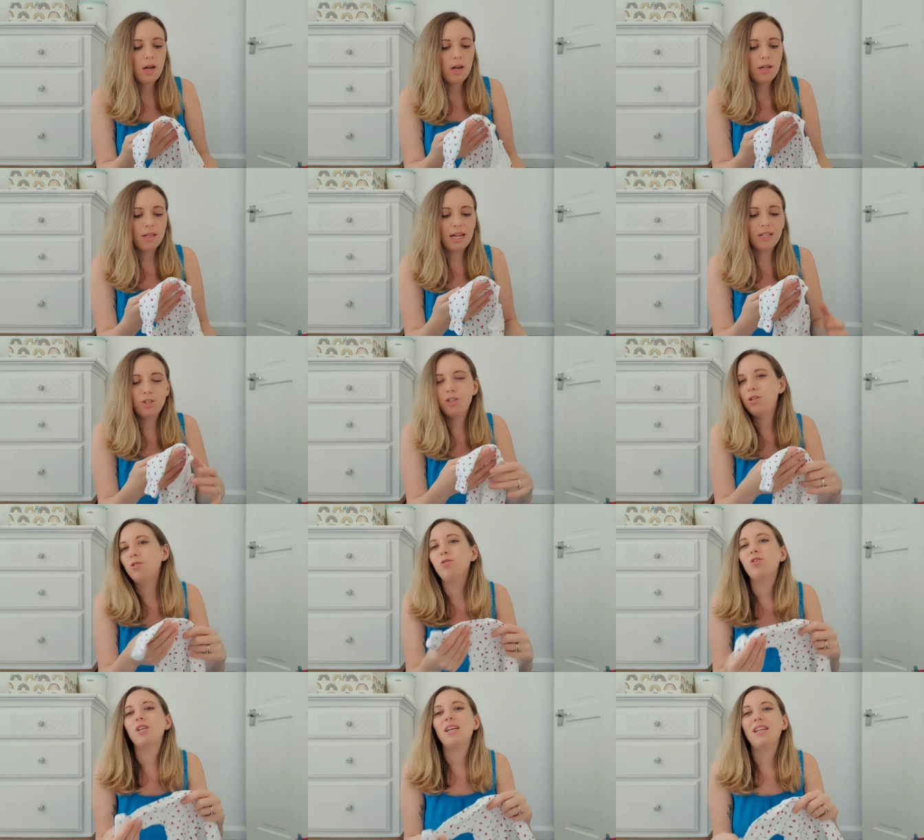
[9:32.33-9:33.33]
That's
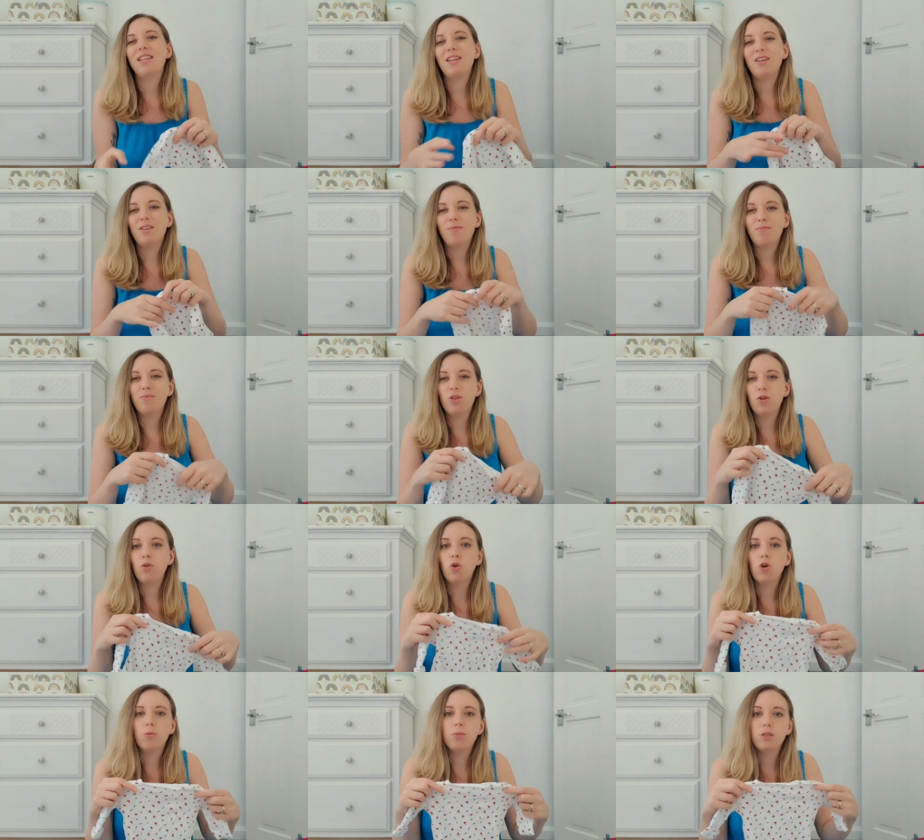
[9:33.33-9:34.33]
usually the
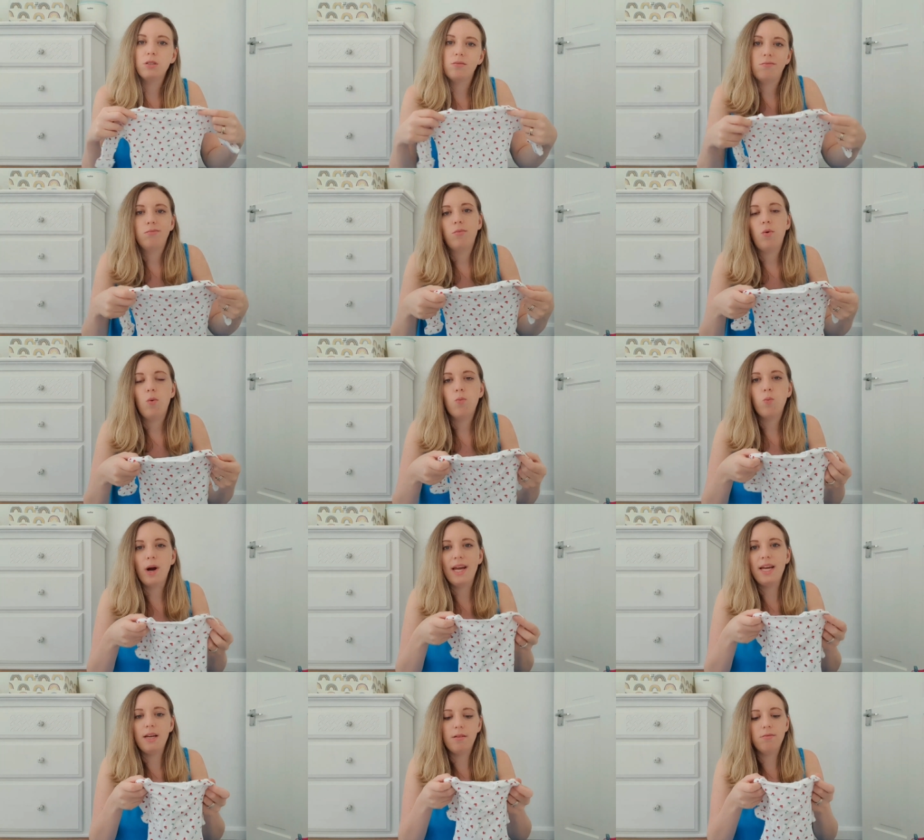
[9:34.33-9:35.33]
normal
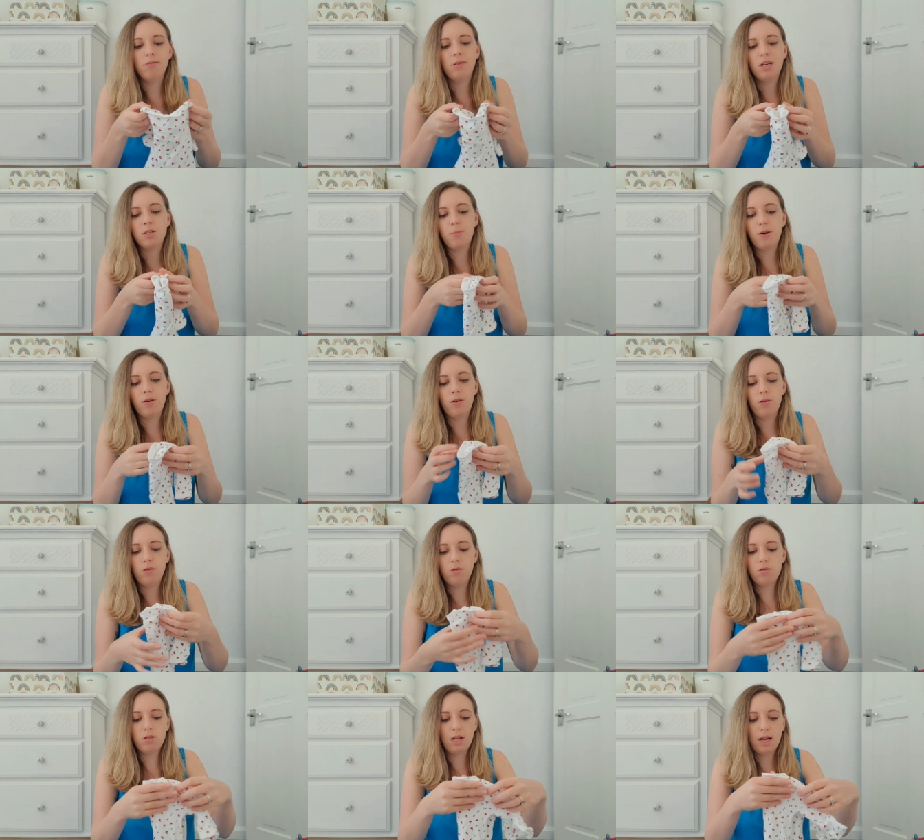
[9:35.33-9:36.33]
weight, I
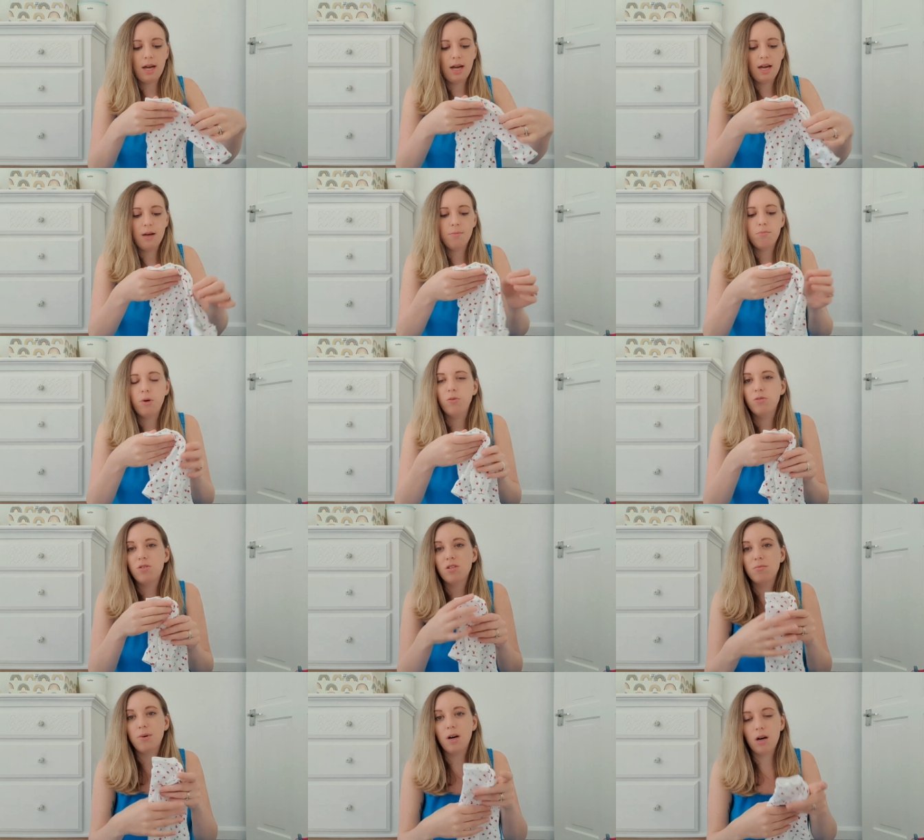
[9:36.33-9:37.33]
suppose, that most
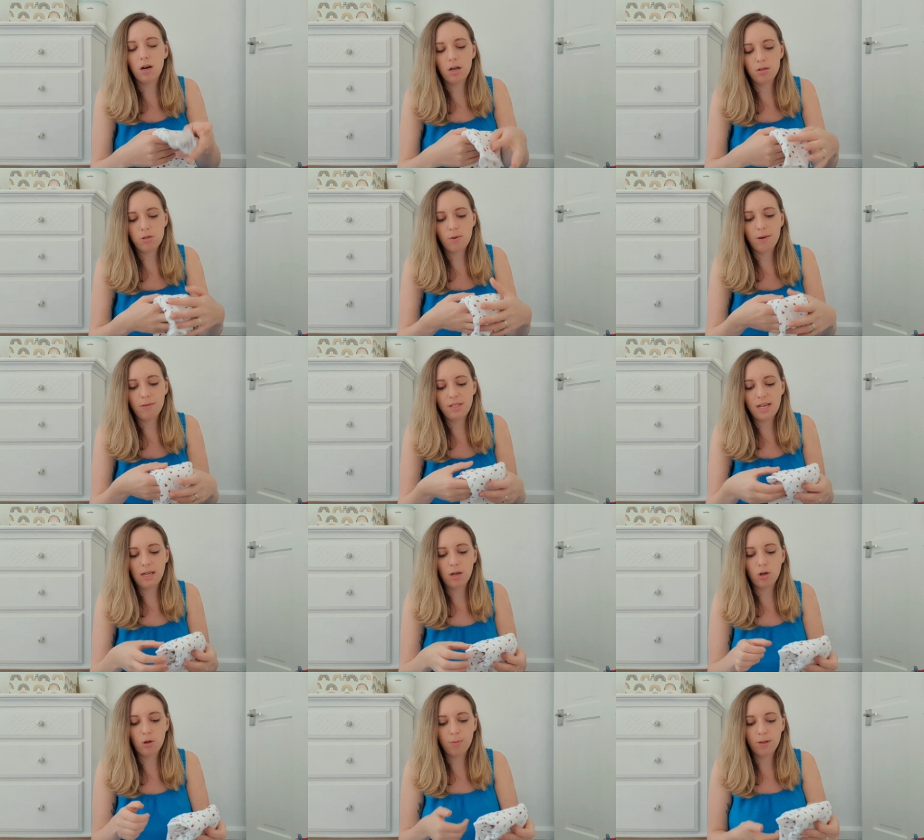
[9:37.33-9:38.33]
of them are. So I would take
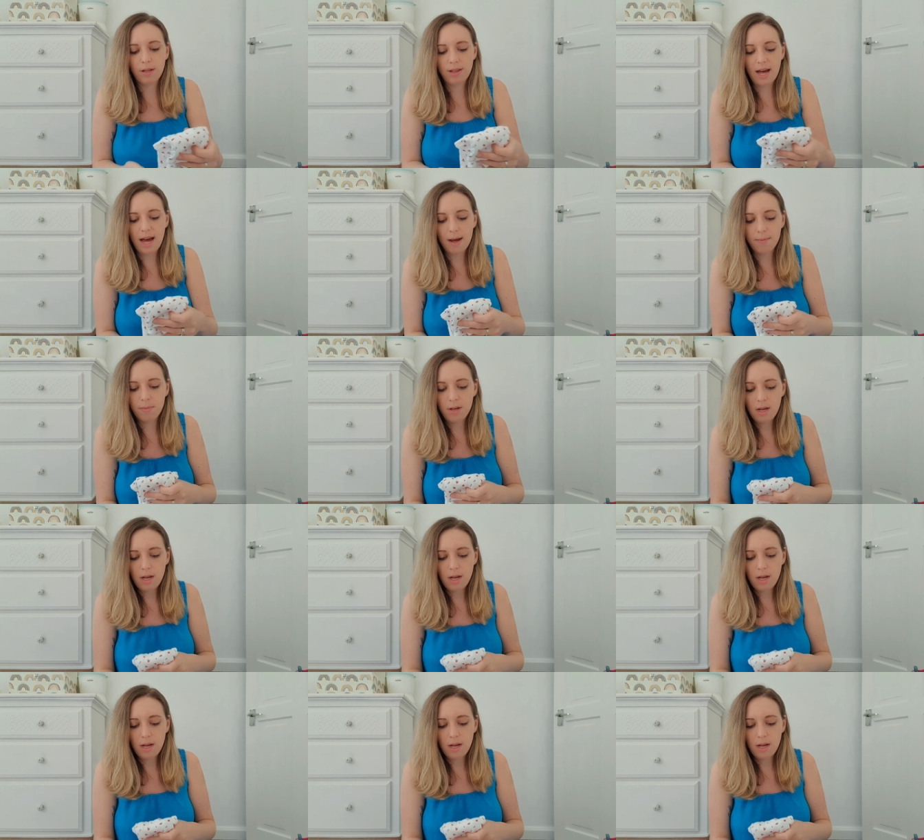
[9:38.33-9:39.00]
a couple of them.